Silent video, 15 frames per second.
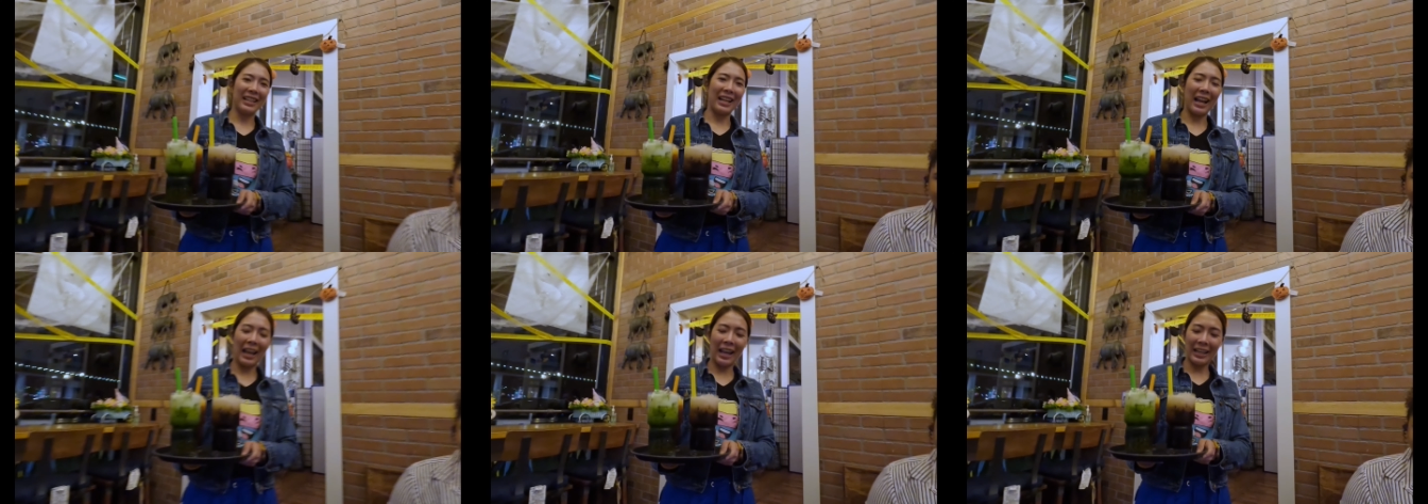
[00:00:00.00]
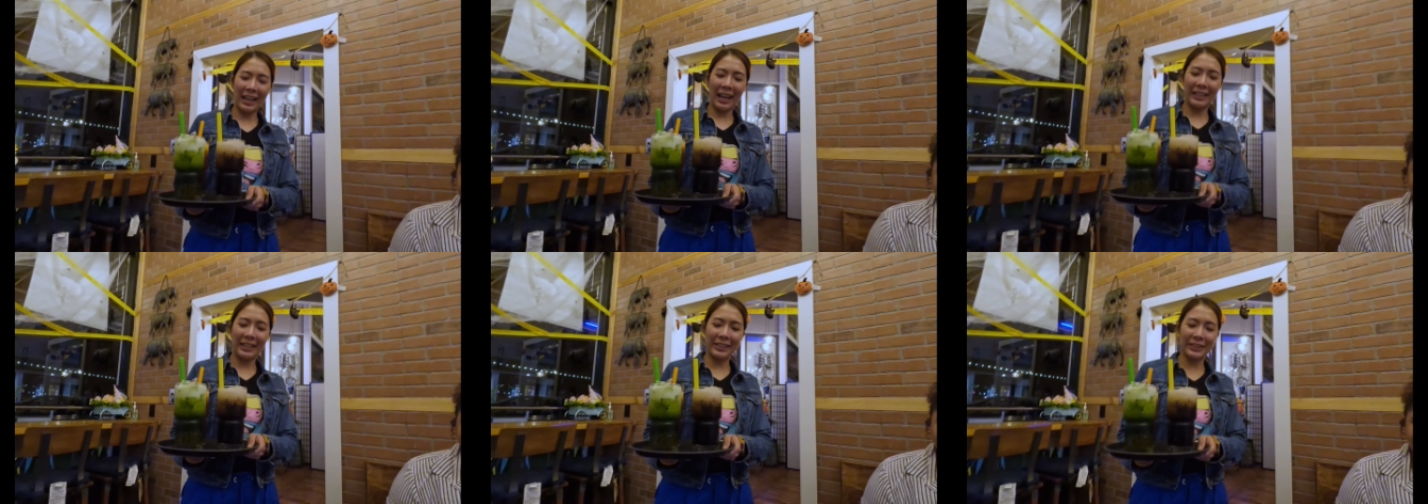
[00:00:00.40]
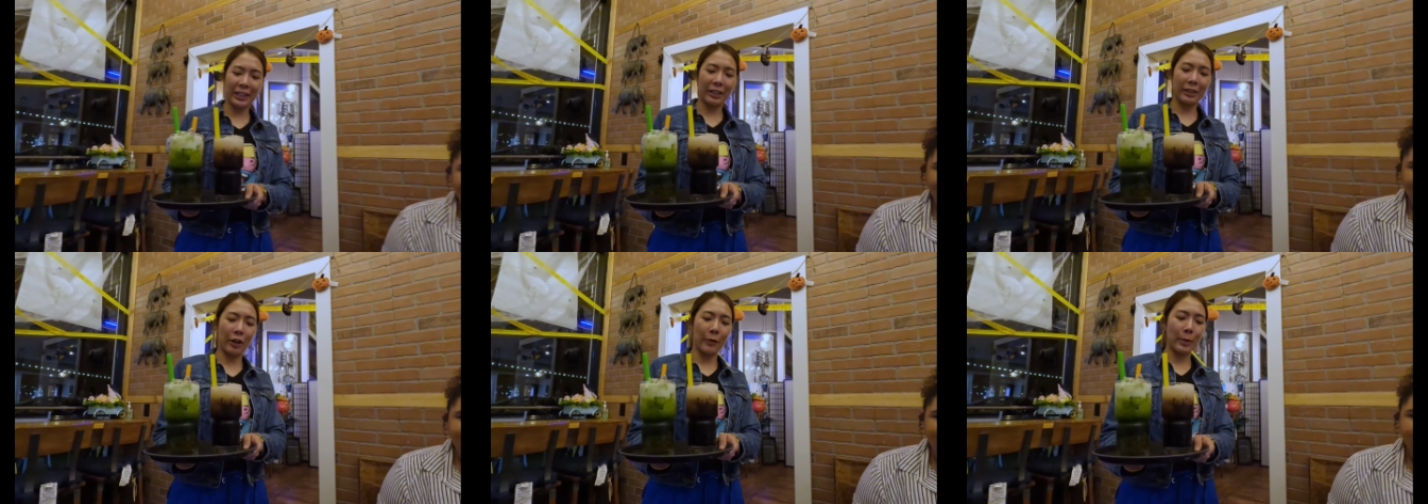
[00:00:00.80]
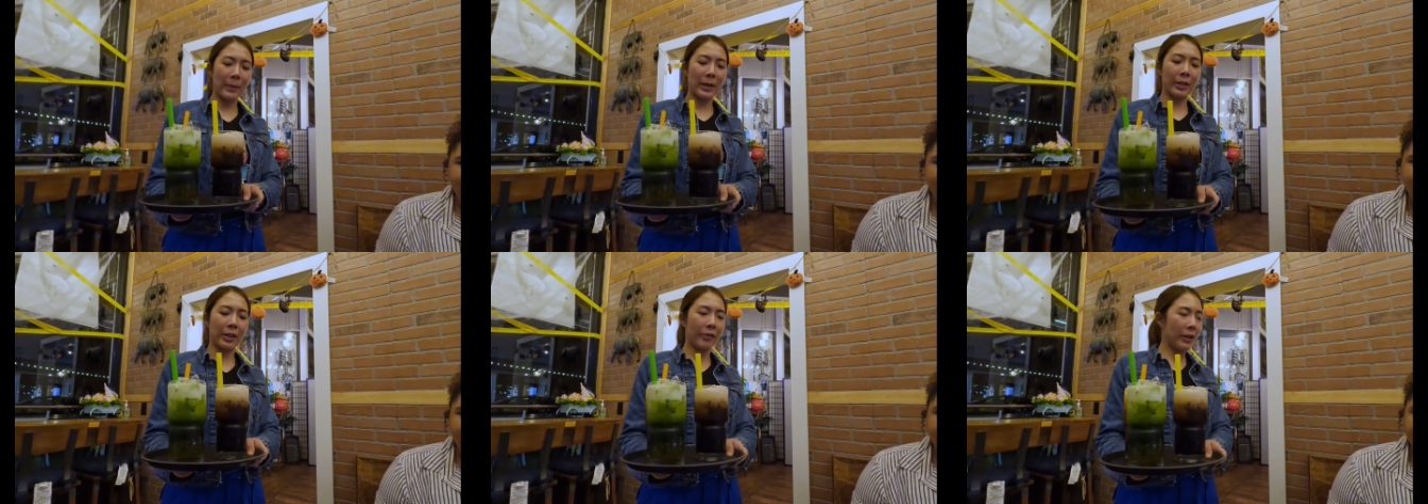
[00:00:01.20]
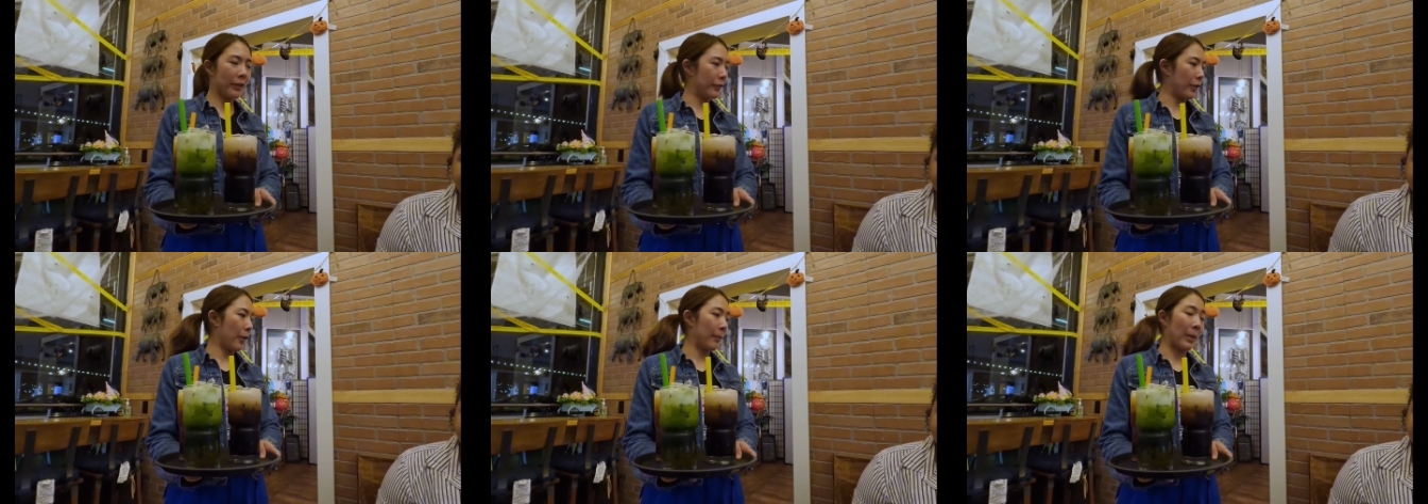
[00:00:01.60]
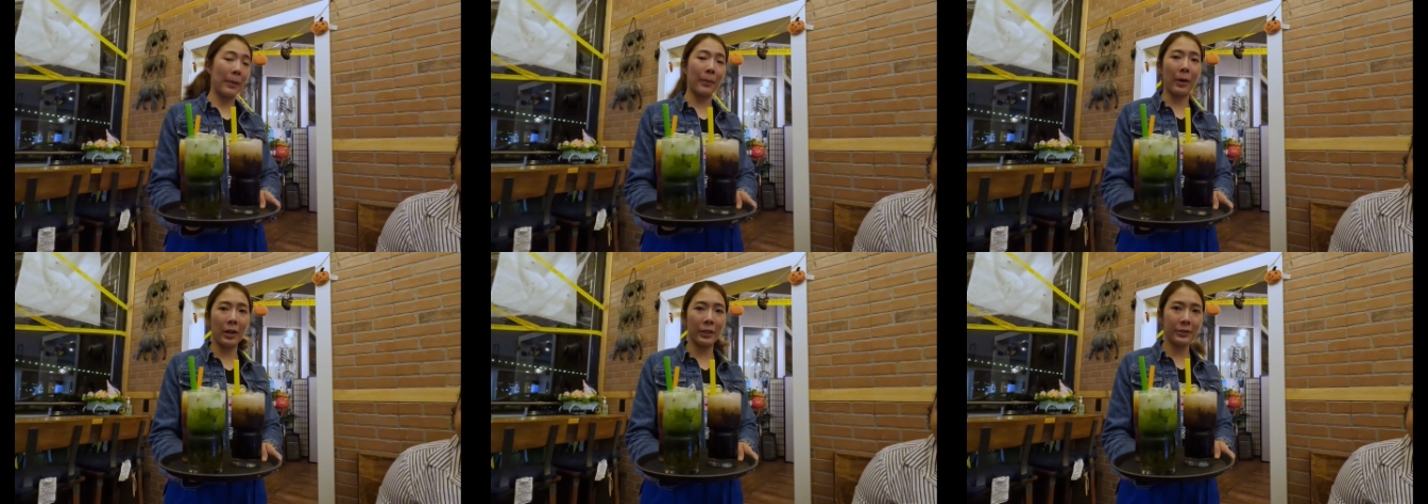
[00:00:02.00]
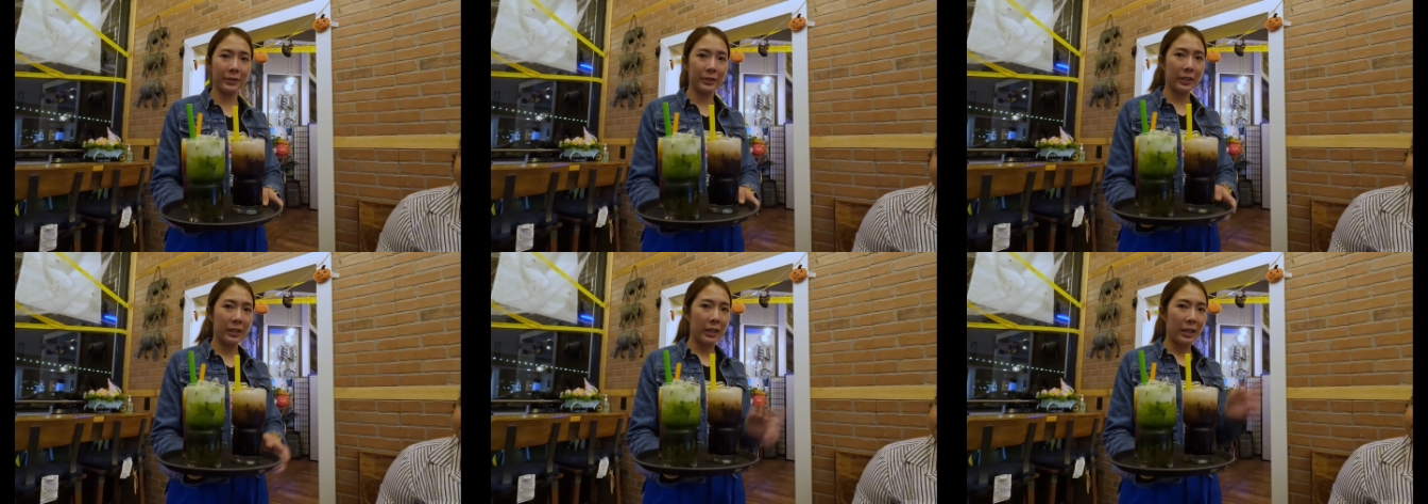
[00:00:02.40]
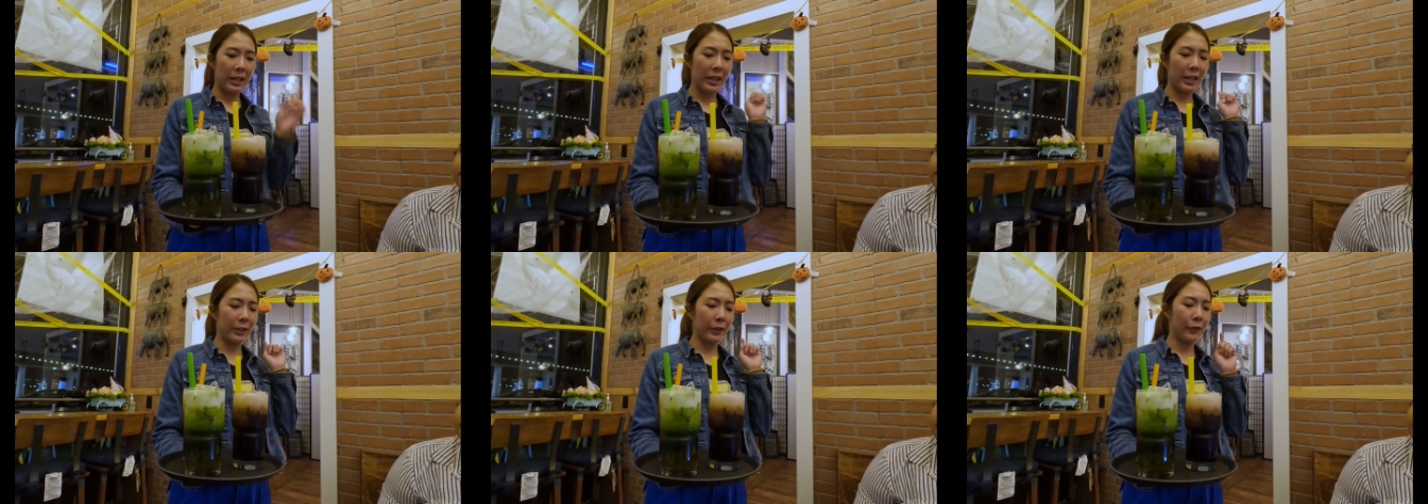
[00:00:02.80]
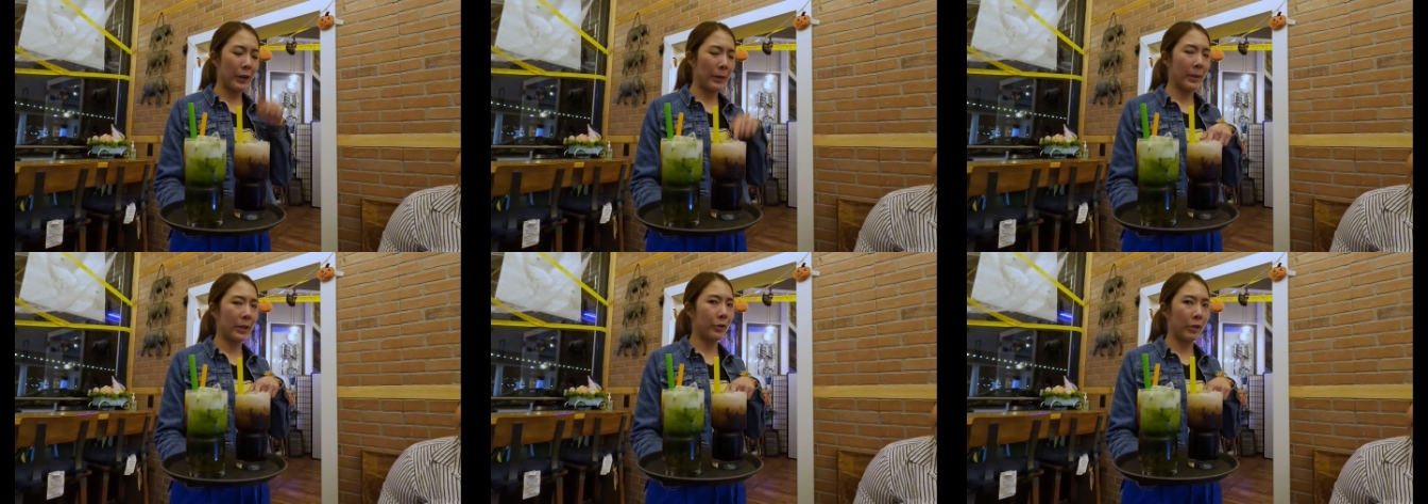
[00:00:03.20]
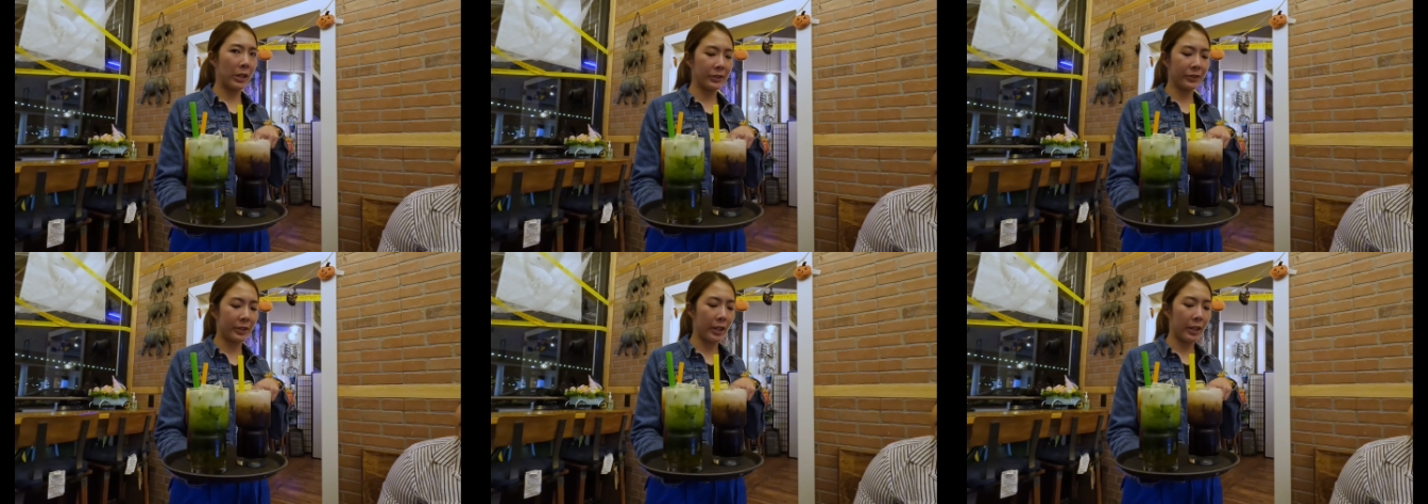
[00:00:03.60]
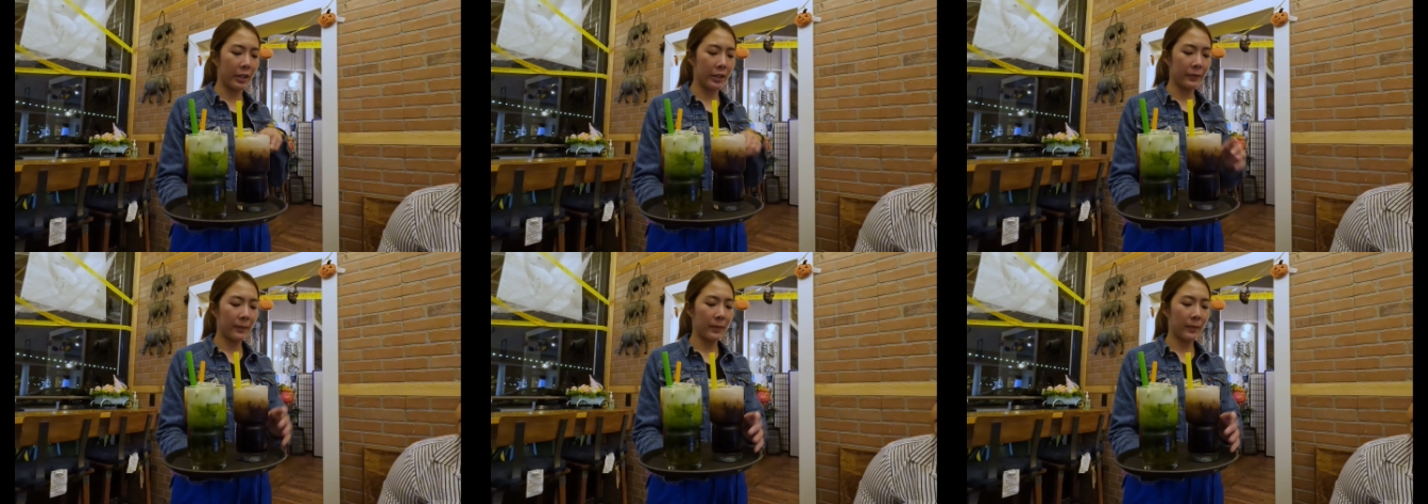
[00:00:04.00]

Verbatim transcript: Uh, and these are complimentary from my boss. It's a famous things here.